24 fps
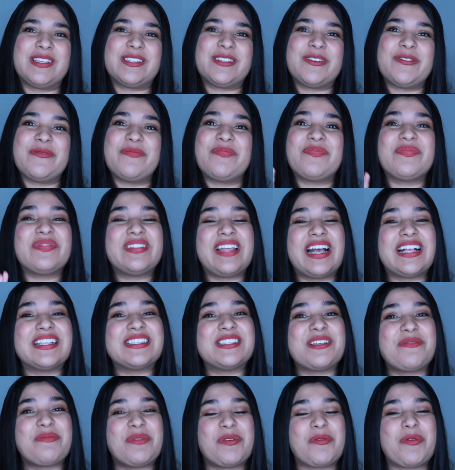So
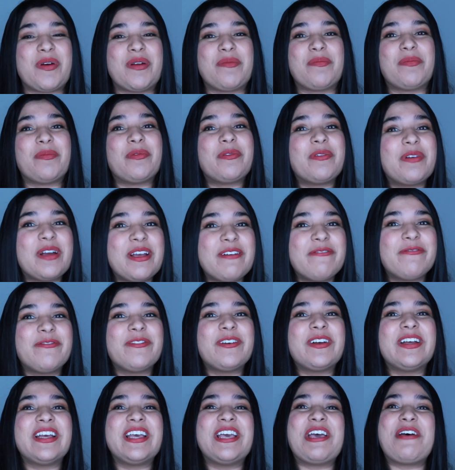that's number one, pray
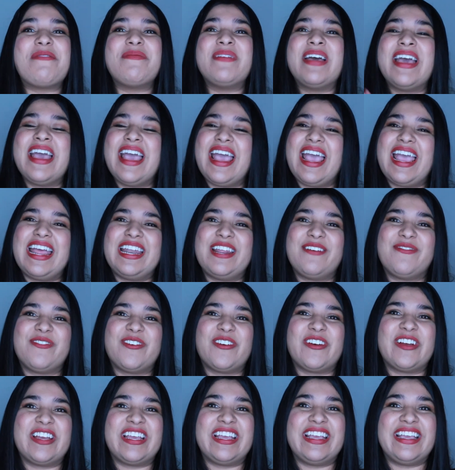for him. And if
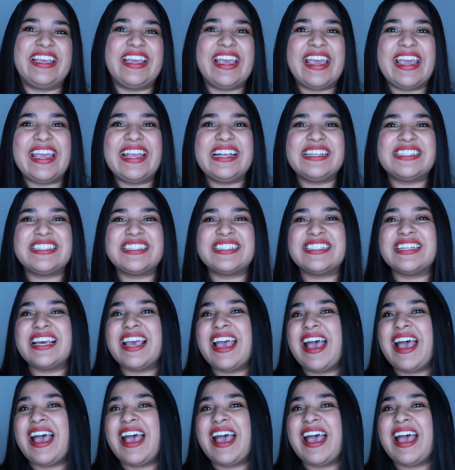you're engaged,